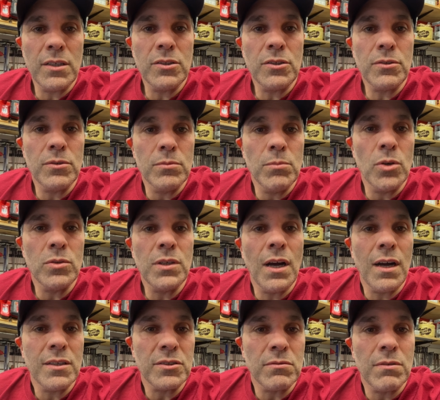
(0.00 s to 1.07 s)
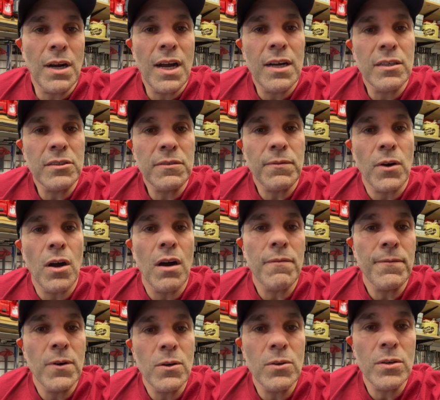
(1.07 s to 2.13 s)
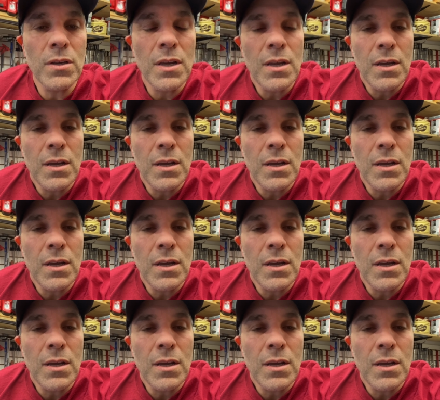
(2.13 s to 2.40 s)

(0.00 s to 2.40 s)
and true MotoZ rowels for off-road.